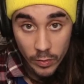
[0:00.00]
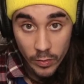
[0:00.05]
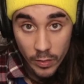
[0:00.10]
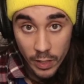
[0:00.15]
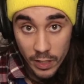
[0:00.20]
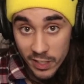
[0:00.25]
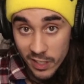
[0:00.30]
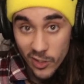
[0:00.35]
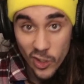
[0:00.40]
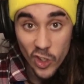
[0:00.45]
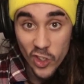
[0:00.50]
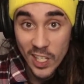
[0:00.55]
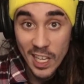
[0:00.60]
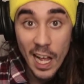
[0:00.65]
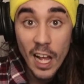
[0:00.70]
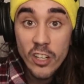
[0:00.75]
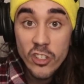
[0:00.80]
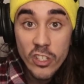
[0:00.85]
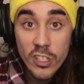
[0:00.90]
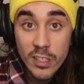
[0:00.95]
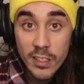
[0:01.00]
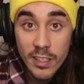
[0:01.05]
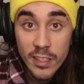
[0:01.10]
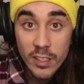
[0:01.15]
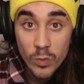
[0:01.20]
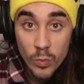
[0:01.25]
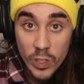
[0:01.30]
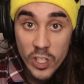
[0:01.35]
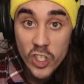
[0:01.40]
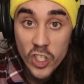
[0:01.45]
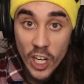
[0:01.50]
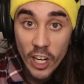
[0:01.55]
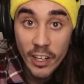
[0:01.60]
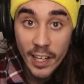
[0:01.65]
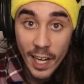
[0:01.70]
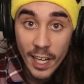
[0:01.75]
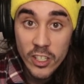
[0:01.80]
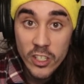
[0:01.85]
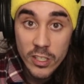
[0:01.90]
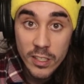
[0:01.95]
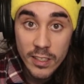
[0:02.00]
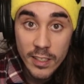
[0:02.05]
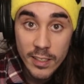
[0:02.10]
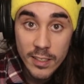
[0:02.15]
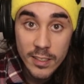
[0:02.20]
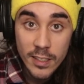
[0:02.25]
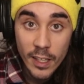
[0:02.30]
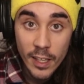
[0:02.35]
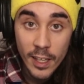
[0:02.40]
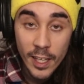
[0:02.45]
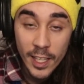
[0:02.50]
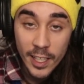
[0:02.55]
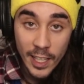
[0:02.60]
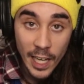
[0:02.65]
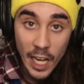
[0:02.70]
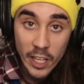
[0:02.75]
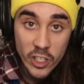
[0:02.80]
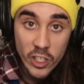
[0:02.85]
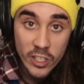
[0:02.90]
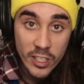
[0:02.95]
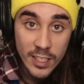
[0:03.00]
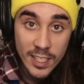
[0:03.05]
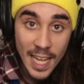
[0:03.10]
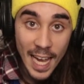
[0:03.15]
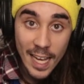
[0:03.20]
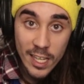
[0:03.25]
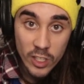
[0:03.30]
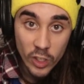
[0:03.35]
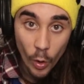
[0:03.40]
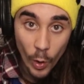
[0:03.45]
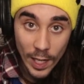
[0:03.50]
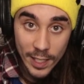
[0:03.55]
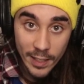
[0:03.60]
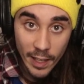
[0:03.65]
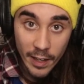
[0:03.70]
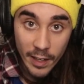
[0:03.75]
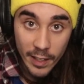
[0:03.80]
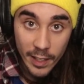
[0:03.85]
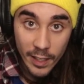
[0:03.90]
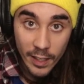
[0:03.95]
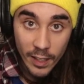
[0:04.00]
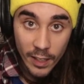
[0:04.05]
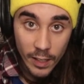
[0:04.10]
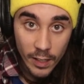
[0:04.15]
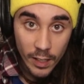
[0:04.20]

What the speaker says: it's just consciousness. We share consciousness. Consciousness has no identity.